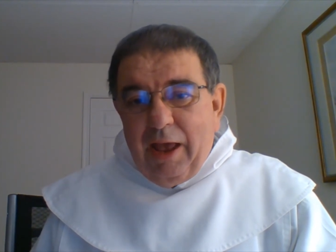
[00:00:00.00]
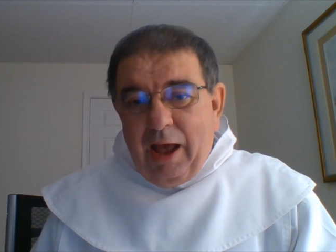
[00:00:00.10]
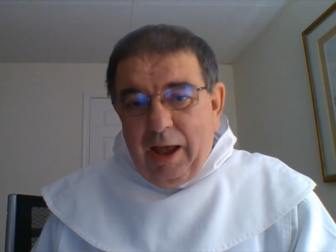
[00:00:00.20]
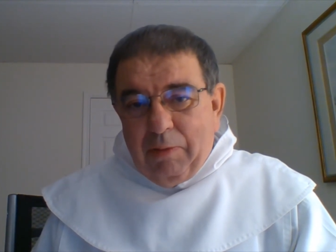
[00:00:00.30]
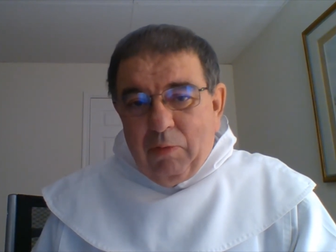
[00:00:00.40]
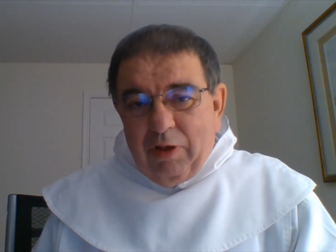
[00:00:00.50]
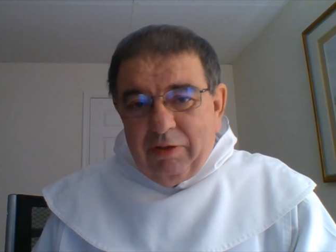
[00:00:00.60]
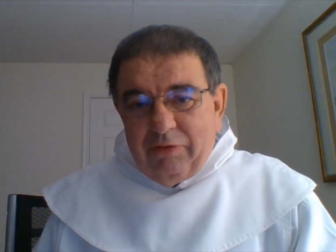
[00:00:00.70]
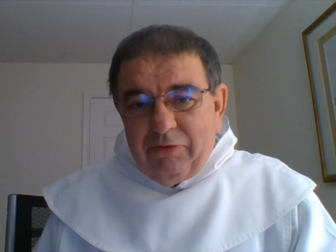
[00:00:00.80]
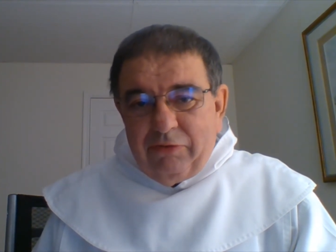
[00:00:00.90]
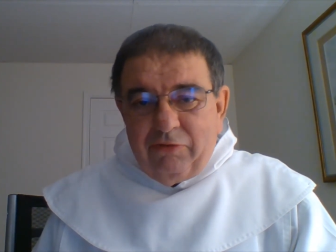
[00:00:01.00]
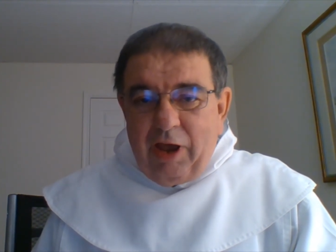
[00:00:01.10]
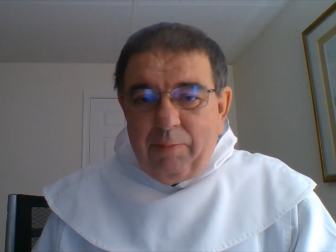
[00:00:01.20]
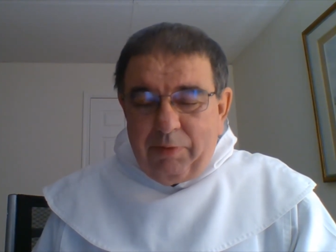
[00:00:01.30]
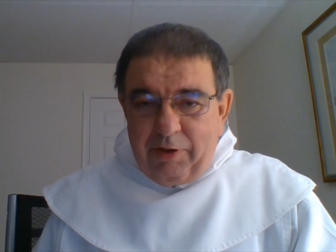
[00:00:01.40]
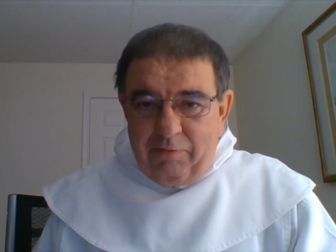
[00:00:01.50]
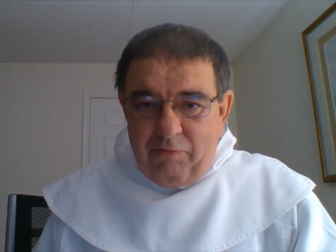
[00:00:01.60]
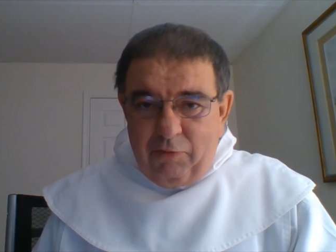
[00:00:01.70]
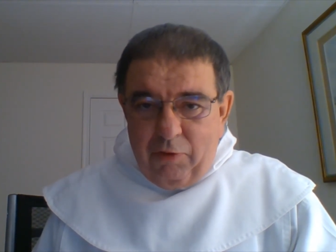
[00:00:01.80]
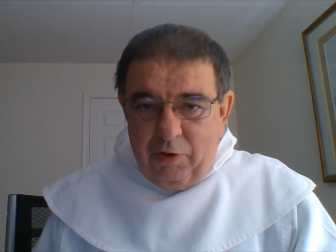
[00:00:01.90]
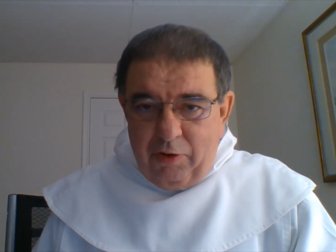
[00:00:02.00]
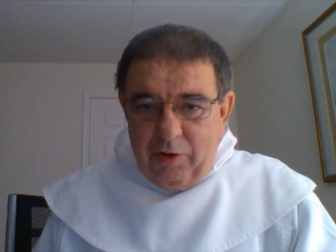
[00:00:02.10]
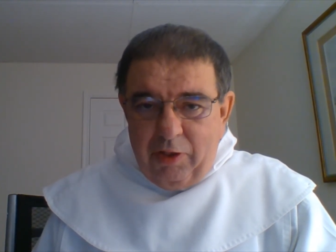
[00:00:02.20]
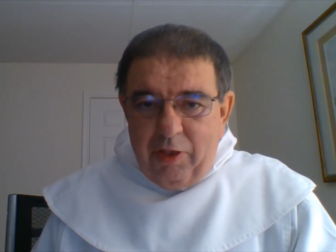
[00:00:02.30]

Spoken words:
I was chaplain for